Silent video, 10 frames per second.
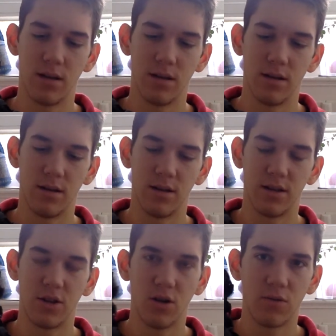the
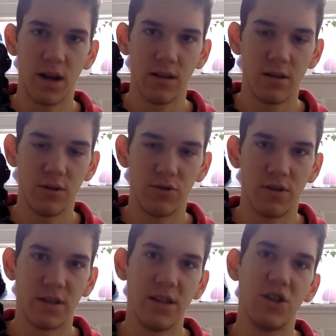Soul Runner
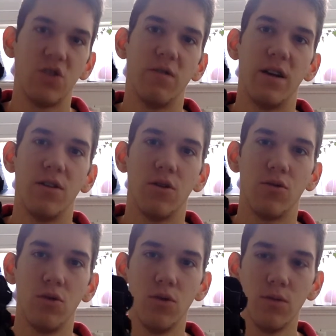Transition
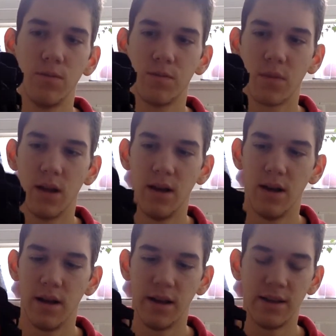Vario 2.
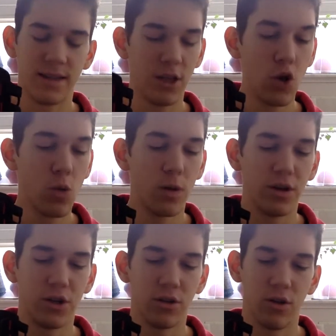It's a new
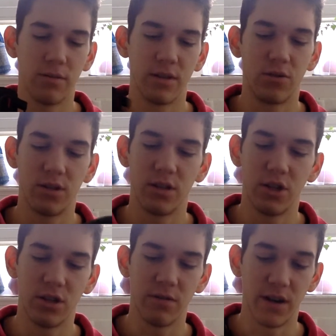version of the
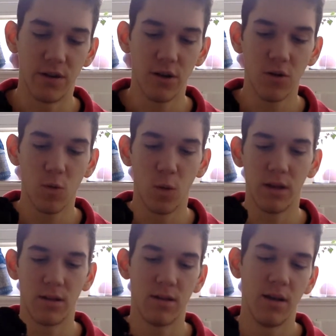Transition Vario
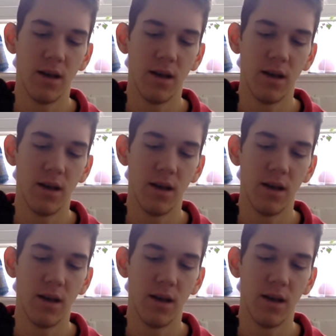with